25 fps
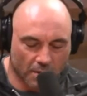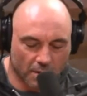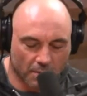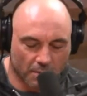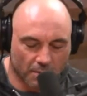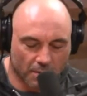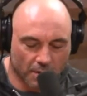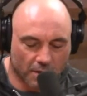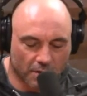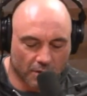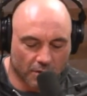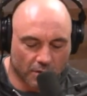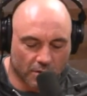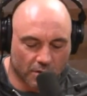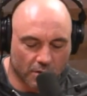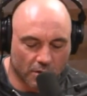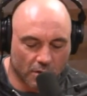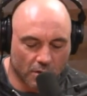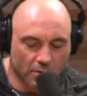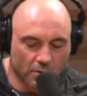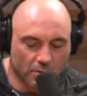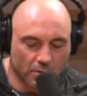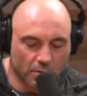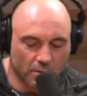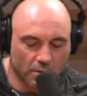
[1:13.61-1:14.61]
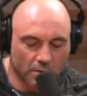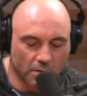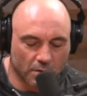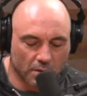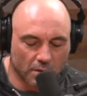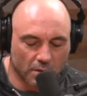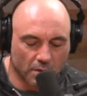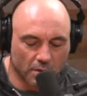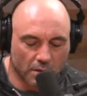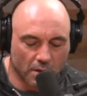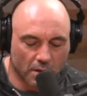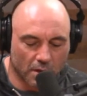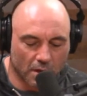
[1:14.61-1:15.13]
But there's no,
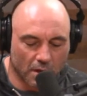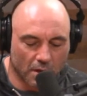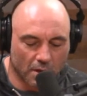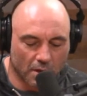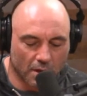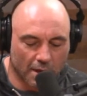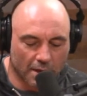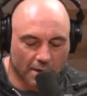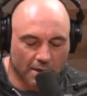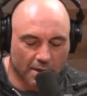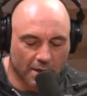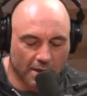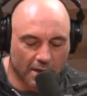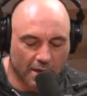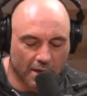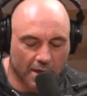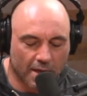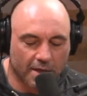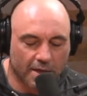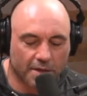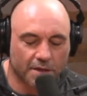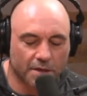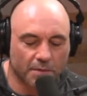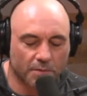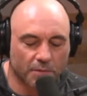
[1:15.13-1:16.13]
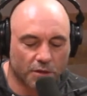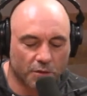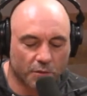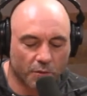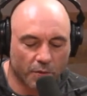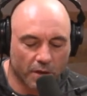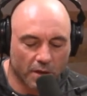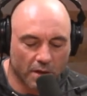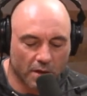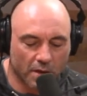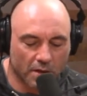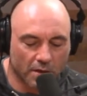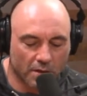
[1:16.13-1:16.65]
like, the connection
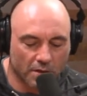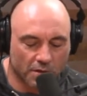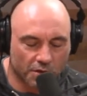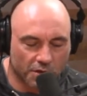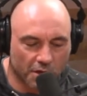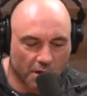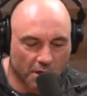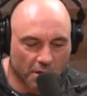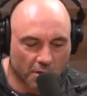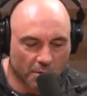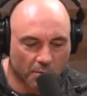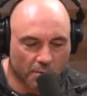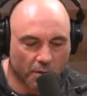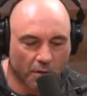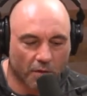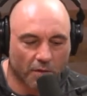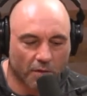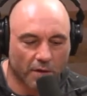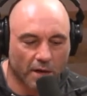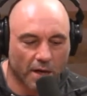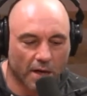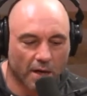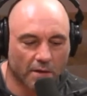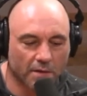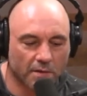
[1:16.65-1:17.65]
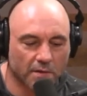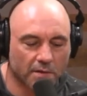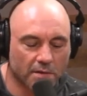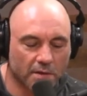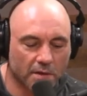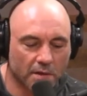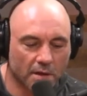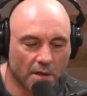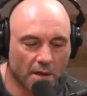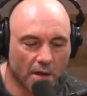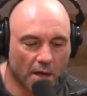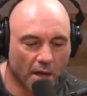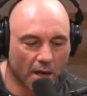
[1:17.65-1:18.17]
between gender pronouns
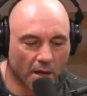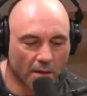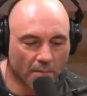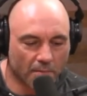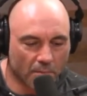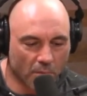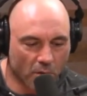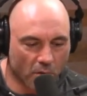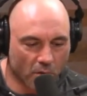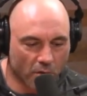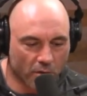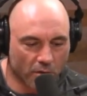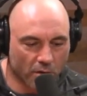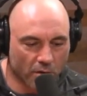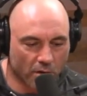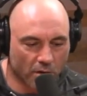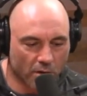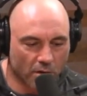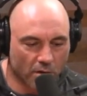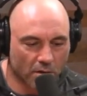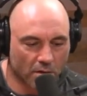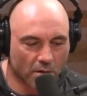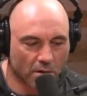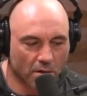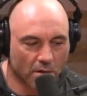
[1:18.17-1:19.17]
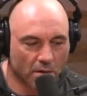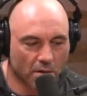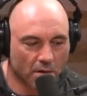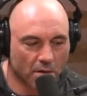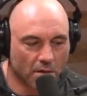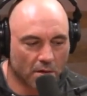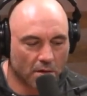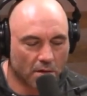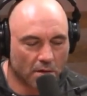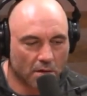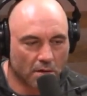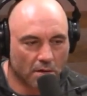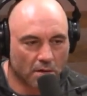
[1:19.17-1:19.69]
and murder. Mm-hmm.
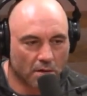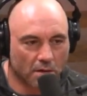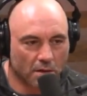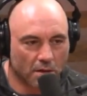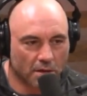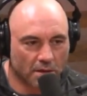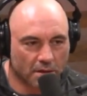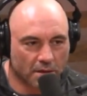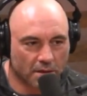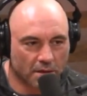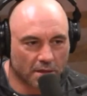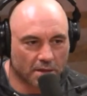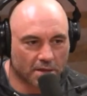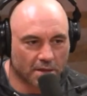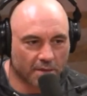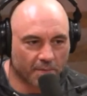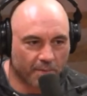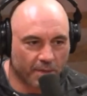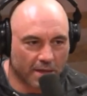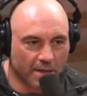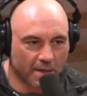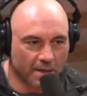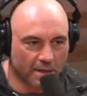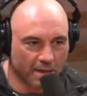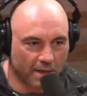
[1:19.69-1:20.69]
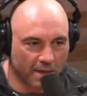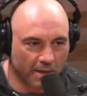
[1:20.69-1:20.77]
It's a big leap.